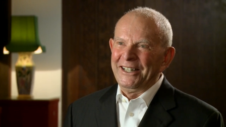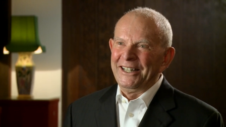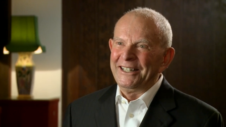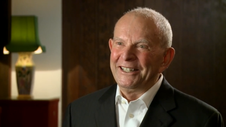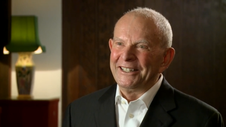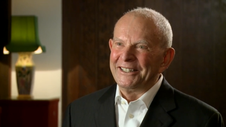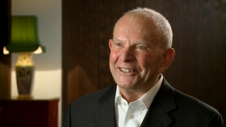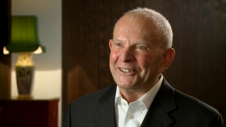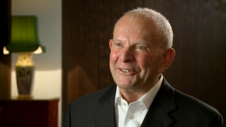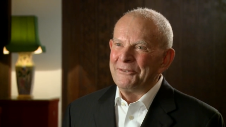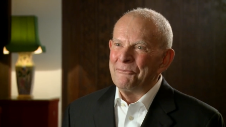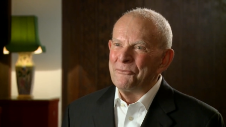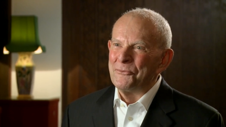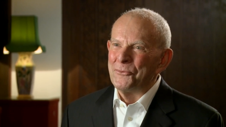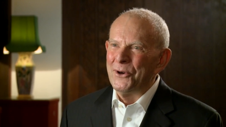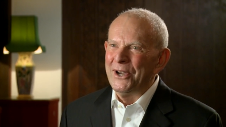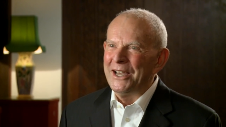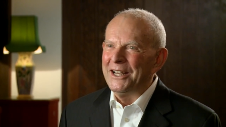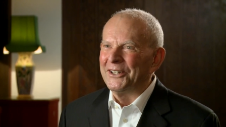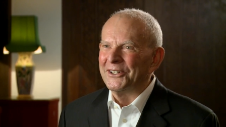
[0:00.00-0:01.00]

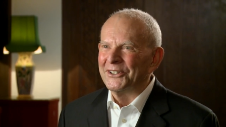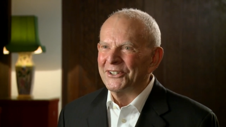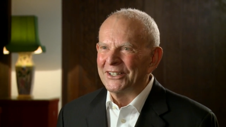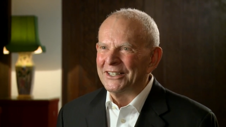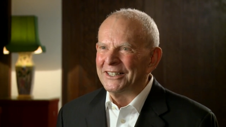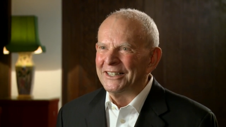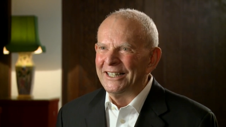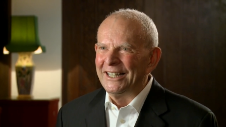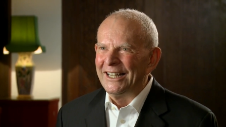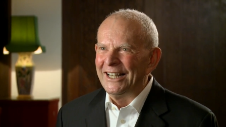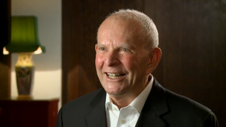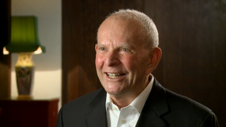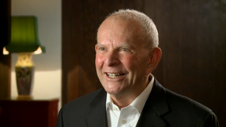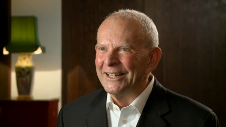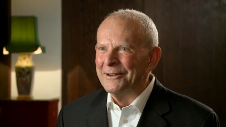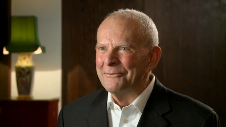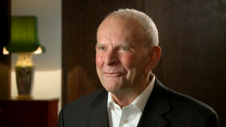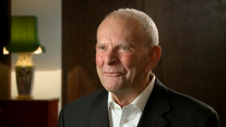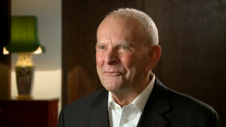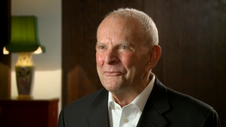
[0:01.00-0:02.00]

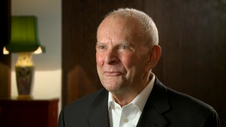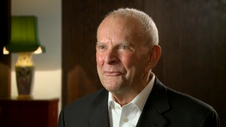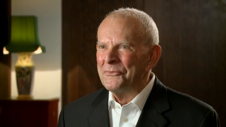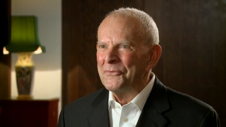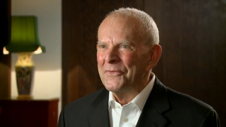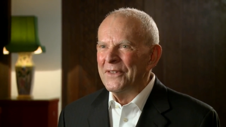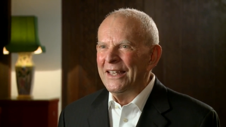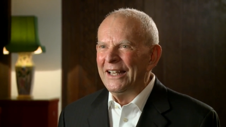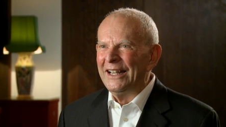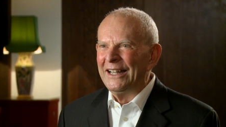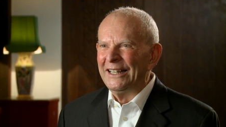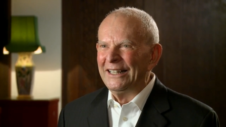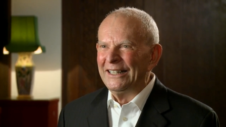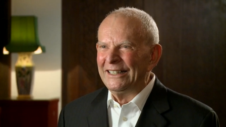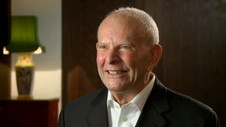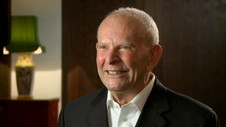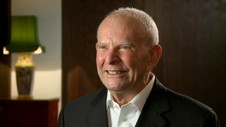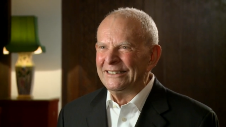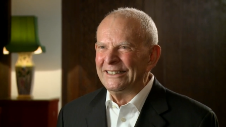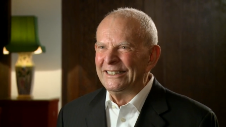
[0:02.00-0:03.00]
You were the King